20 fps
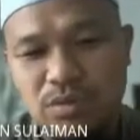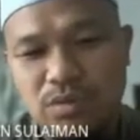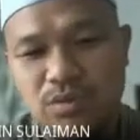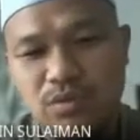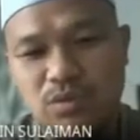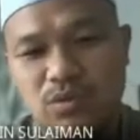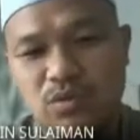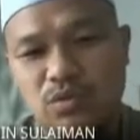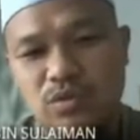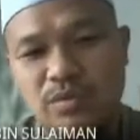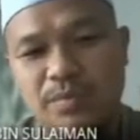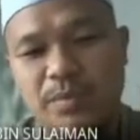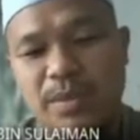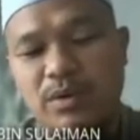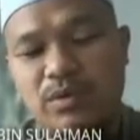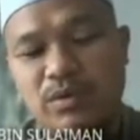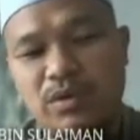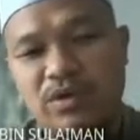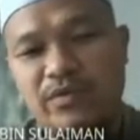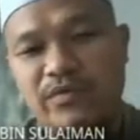to the
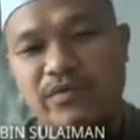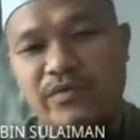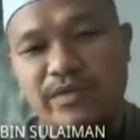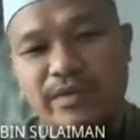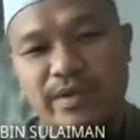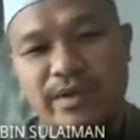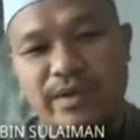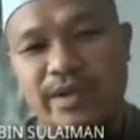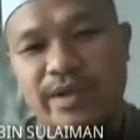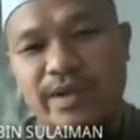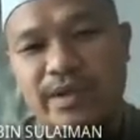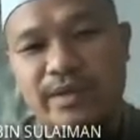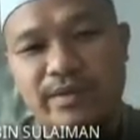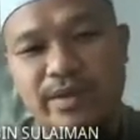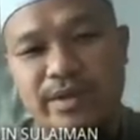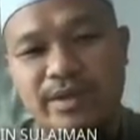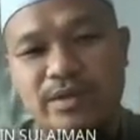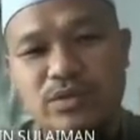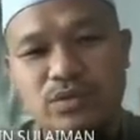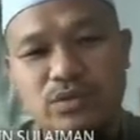power of n,
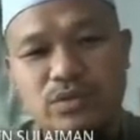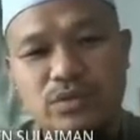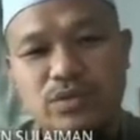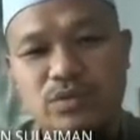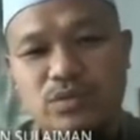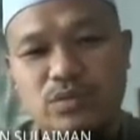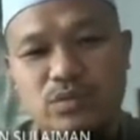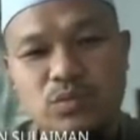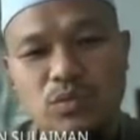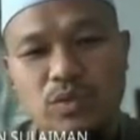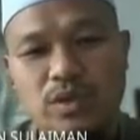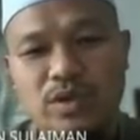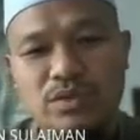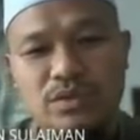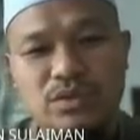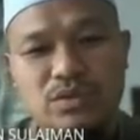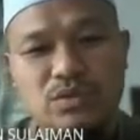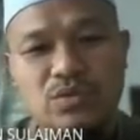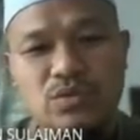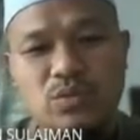right? So 2, 1,
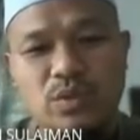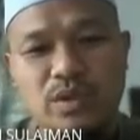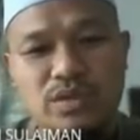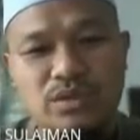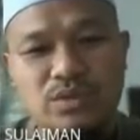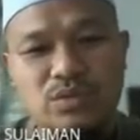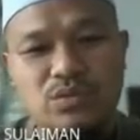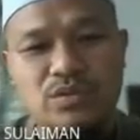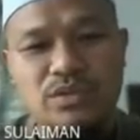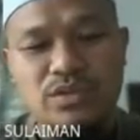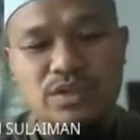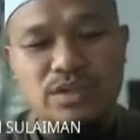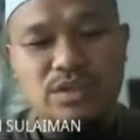0, 1, 2, 3.